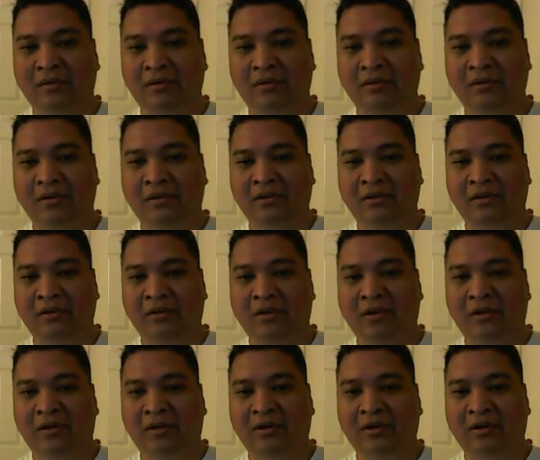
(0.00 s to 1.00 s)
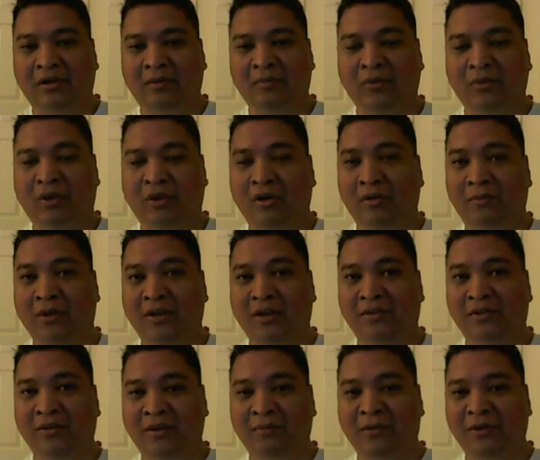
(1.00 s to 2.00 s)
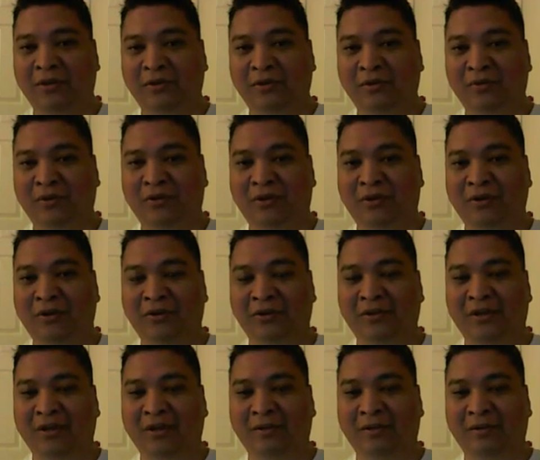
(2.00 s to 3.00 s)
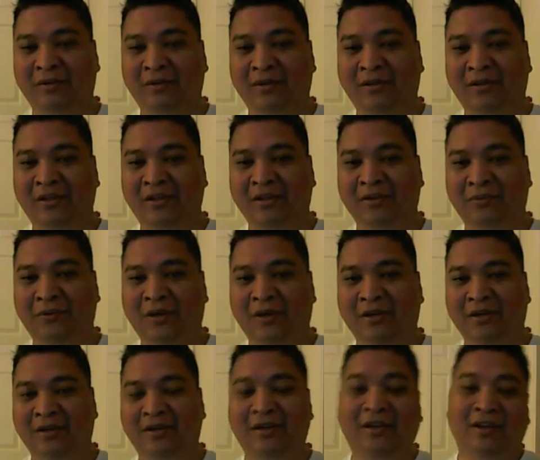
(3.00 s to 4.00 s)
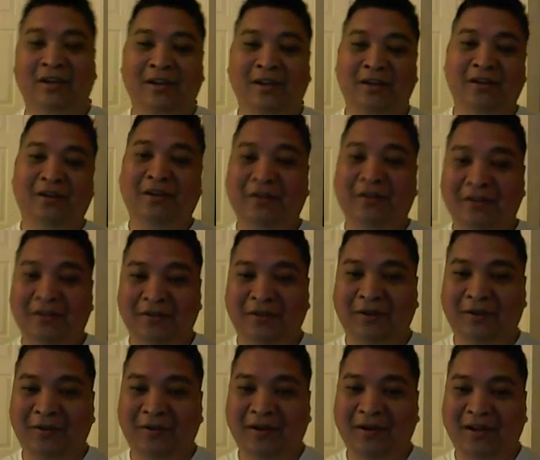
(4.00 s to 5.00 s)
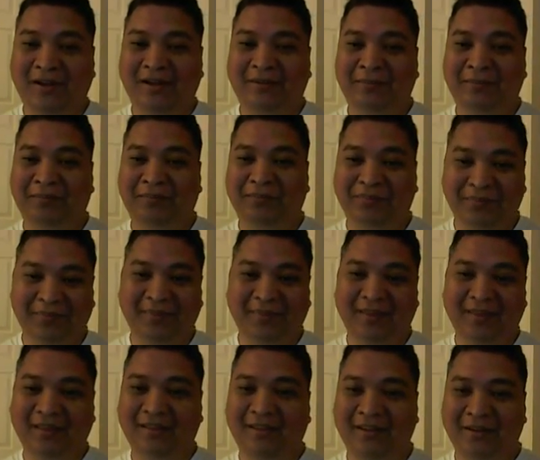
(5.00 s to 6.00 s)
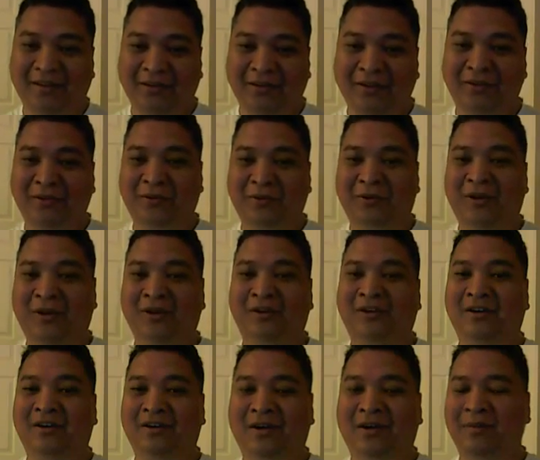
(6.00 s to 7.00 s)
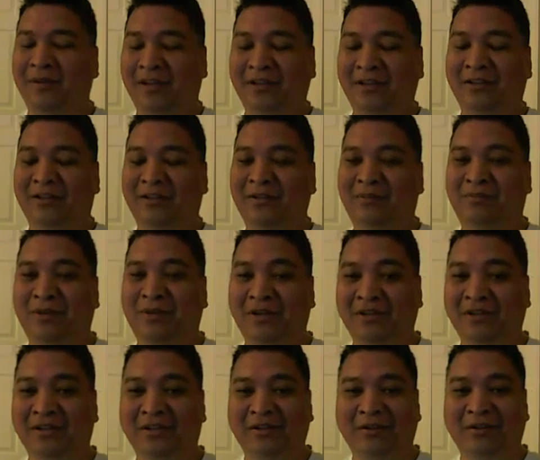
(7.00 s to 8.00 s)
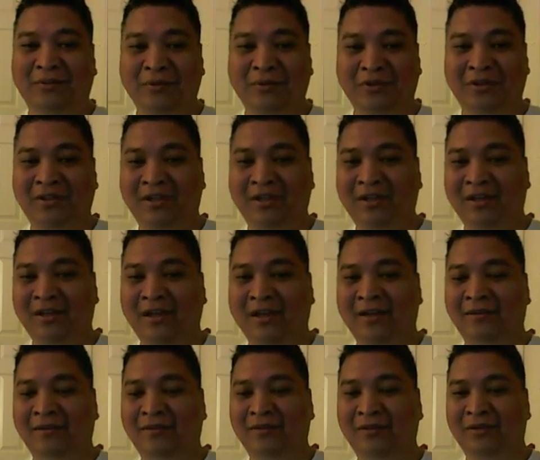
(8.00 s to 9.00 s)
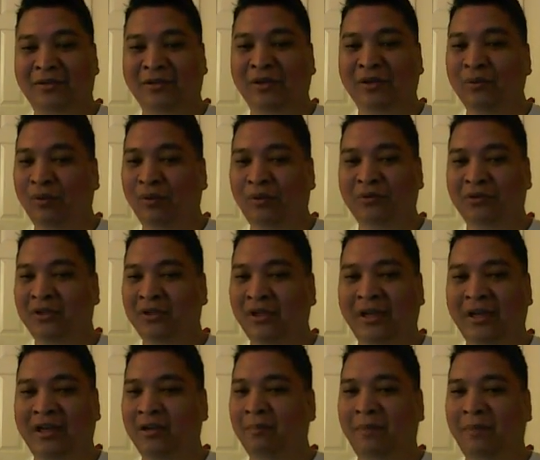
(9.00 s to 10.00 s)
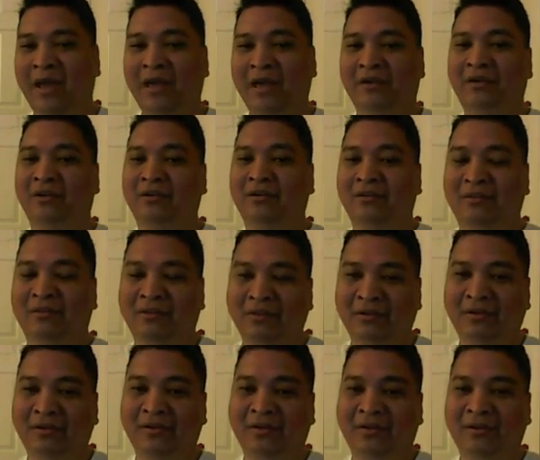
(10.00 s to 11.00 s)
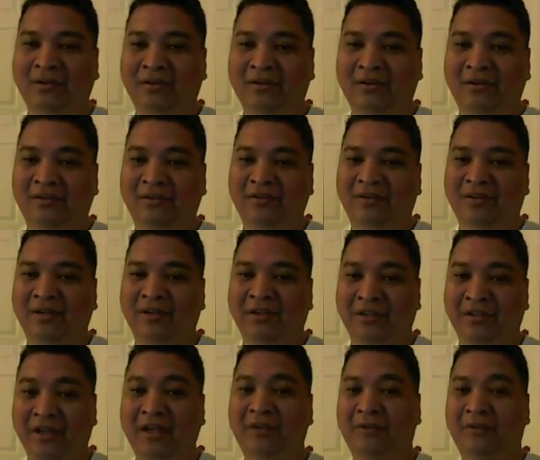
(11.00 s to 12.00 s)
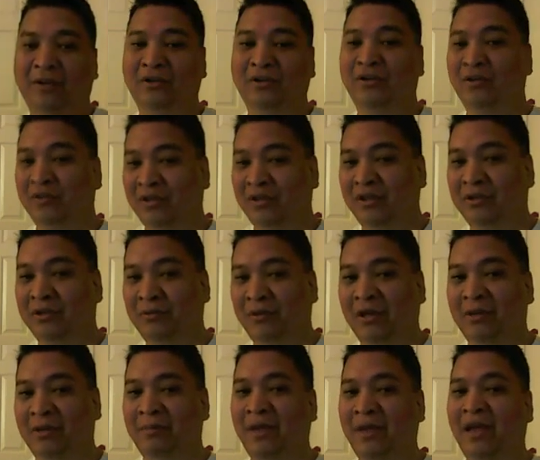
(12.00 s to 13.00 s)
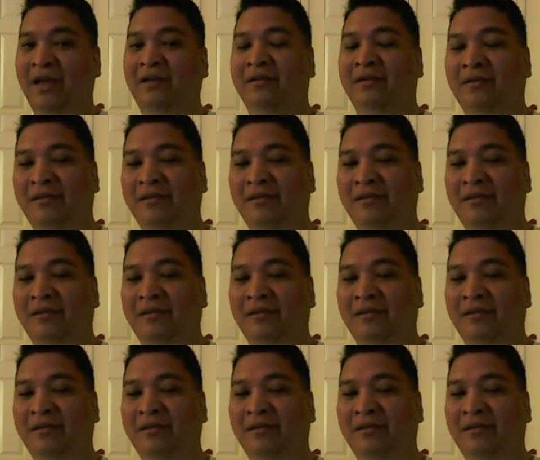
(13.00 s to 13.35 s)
this color. I'm colorblind, so I'm not sure what color is that. I think it's red. So in this color, in this budget, you would see that you won't see any pattern. In general, you can see it's really bad.